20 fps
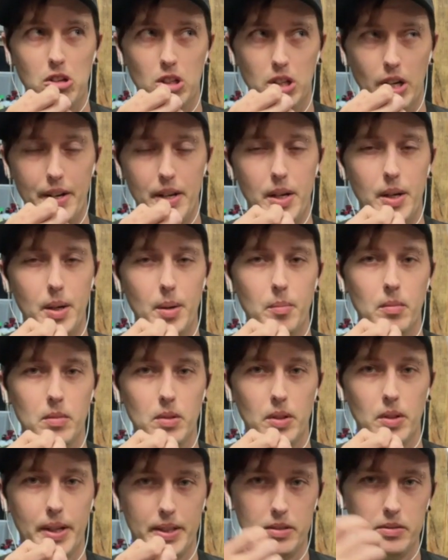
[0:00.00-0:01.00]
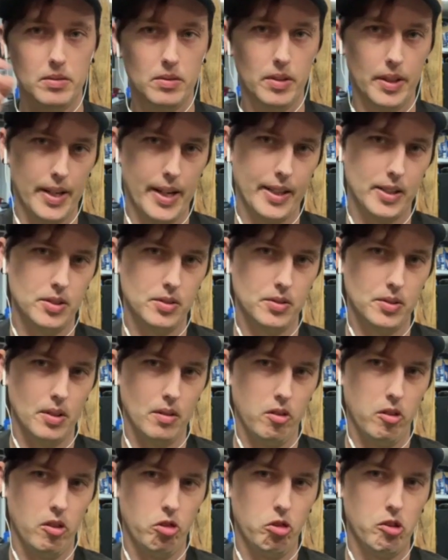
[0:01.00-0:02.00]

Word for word: let him like like actually